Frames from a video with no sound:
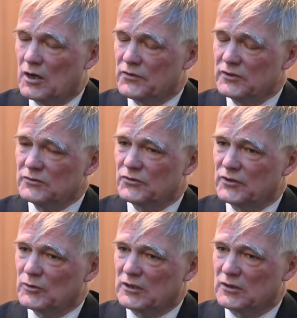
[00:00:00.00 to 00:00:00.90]
I think the
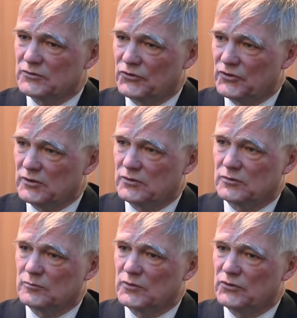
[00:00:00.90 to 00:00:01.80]
thing that I'd like to say to
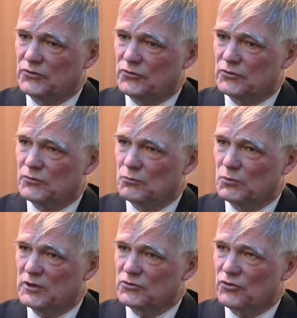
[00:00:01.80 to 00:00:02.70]
them is that
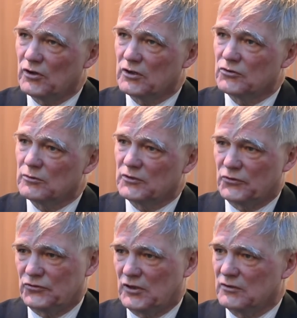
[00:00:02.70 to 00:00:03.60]
we are trying to
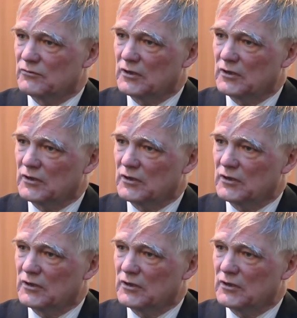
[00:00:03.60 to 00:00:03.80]
understand